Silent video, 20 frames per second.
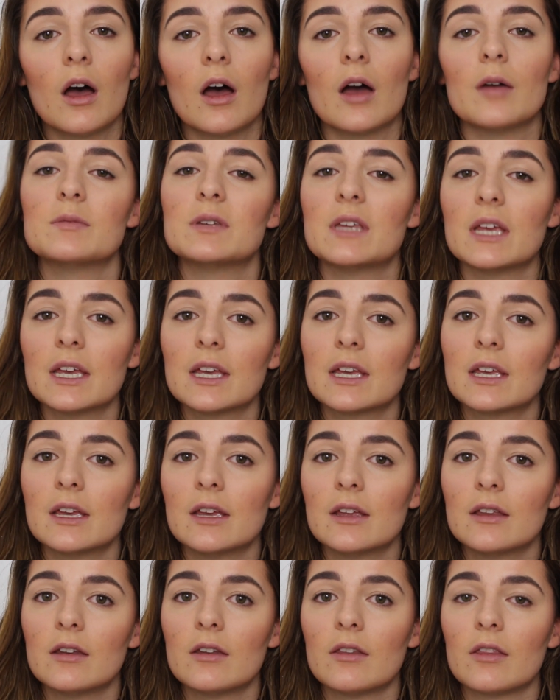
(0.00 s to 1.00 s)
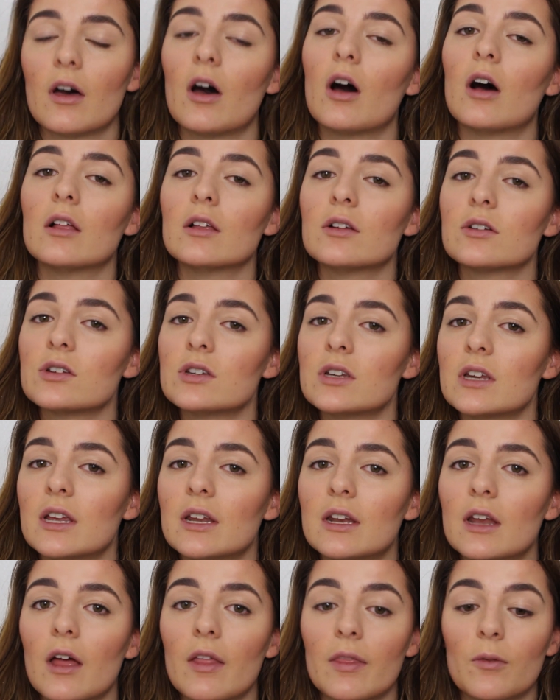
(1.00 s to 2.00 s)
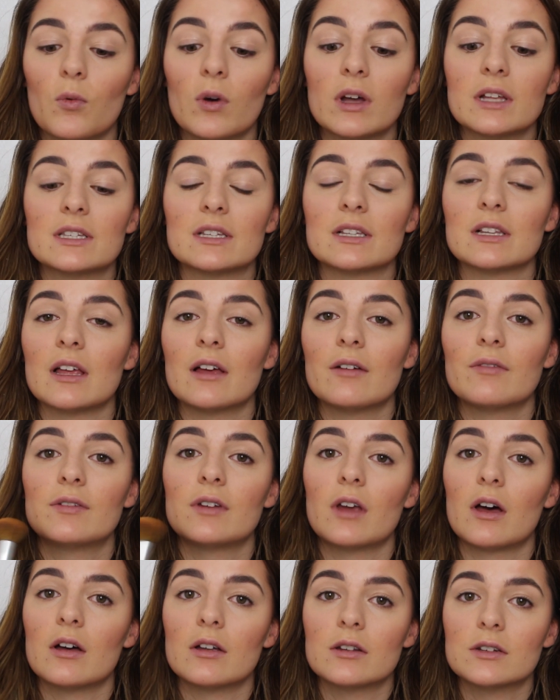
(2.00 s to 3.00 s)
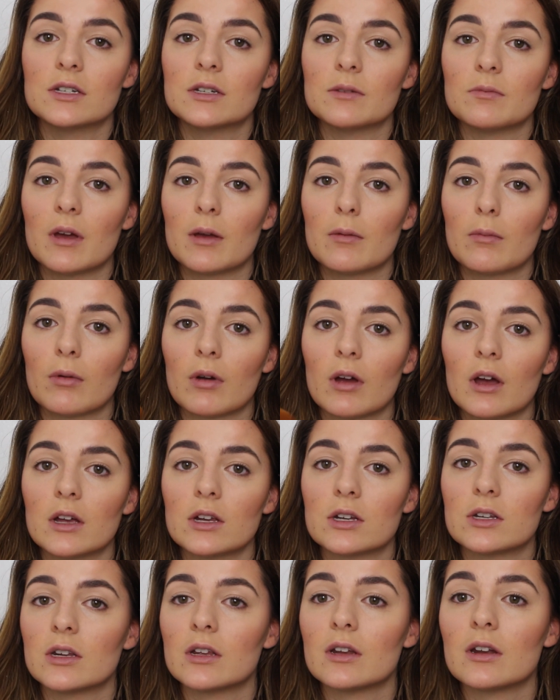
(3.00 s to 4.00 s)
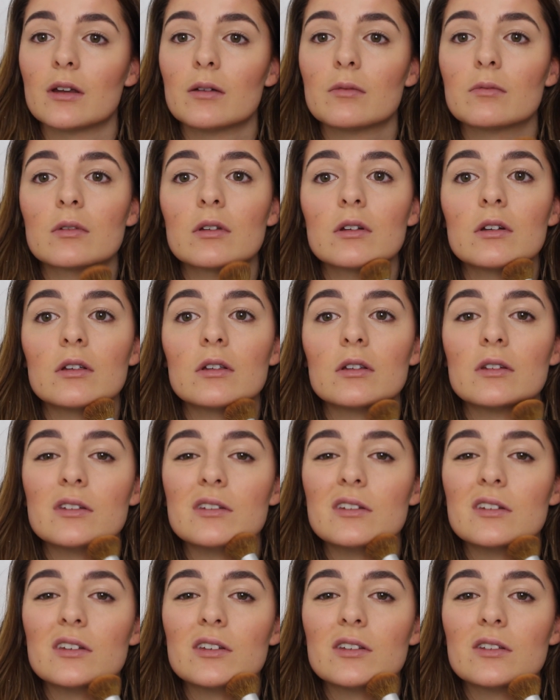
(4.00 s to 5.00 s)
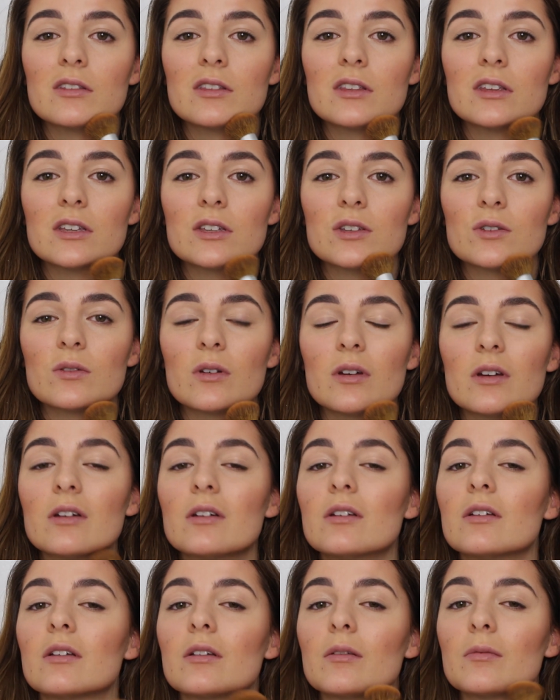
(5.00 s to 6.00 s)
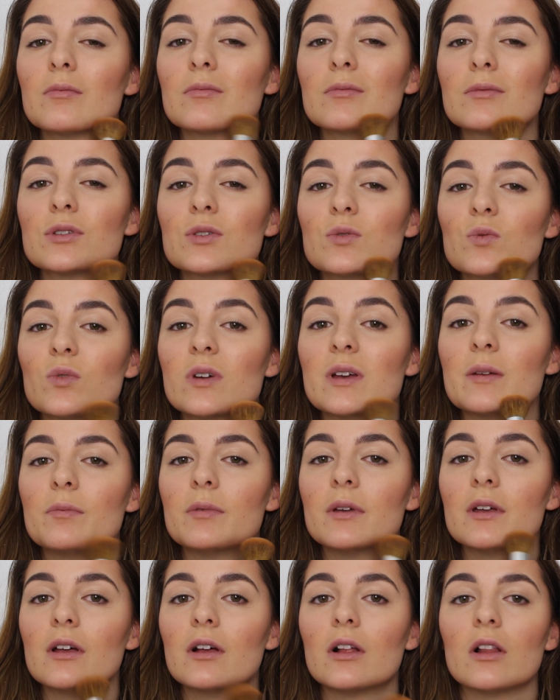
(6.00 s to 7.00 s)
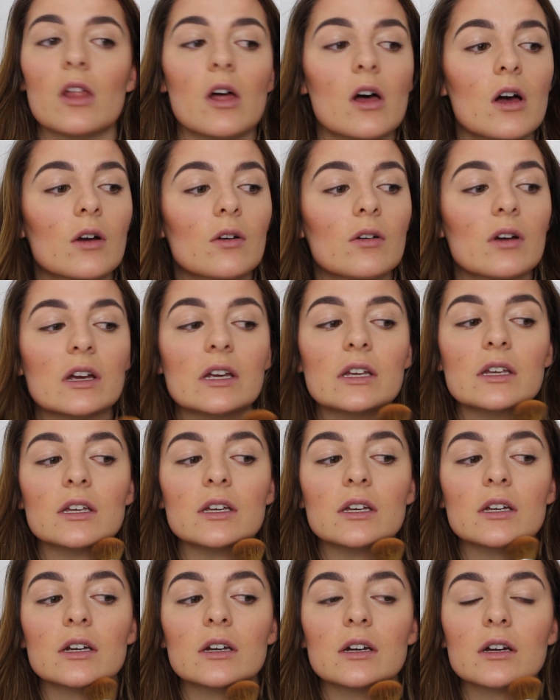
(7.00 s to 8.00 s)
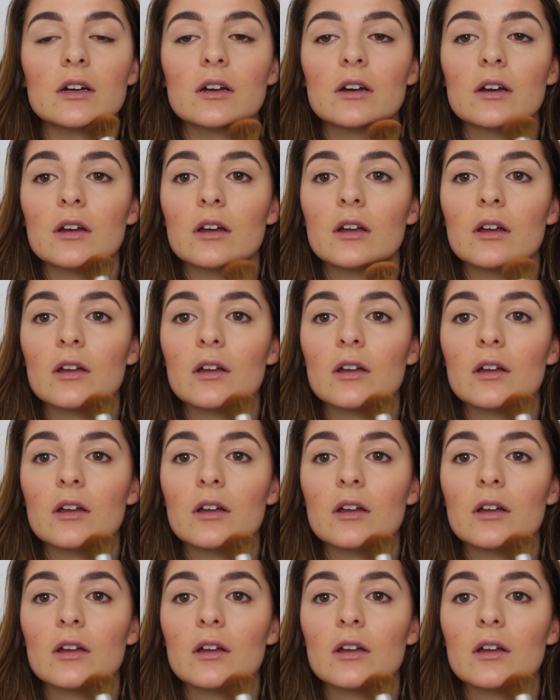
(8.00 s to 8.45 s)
I'm taking the Hollow shade, what's left, onto my brush, and I'm gonna do this, sweep it along right here.